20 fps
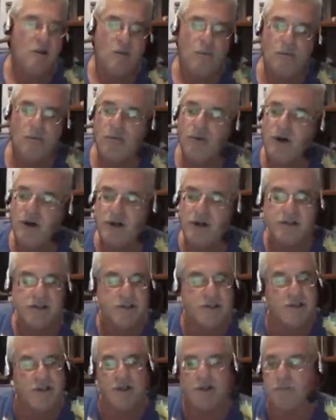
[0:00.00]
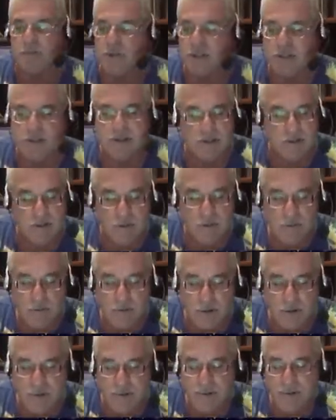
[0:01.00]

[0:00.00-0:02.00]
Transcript: What a statement. Whew.